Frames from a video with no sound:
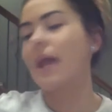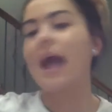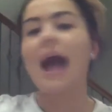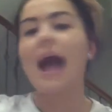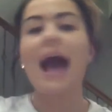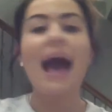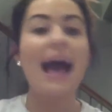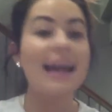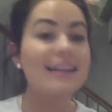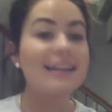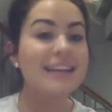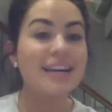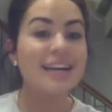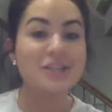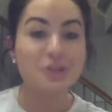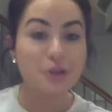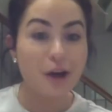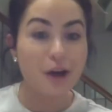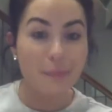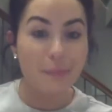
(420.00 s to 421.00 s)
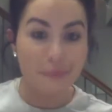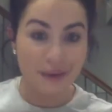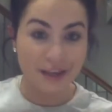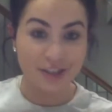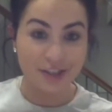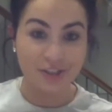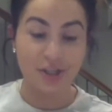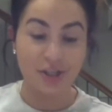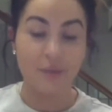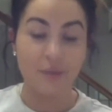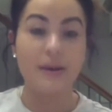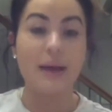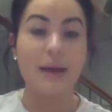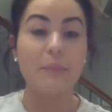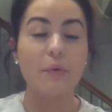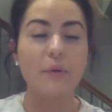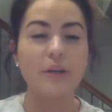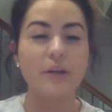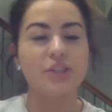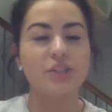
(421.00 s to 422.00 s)
I did not draw a picture, but
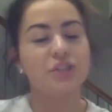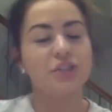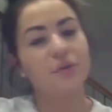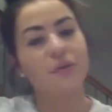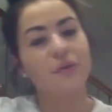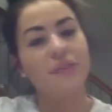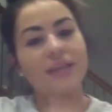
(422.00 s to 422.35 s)
I'm going to show you the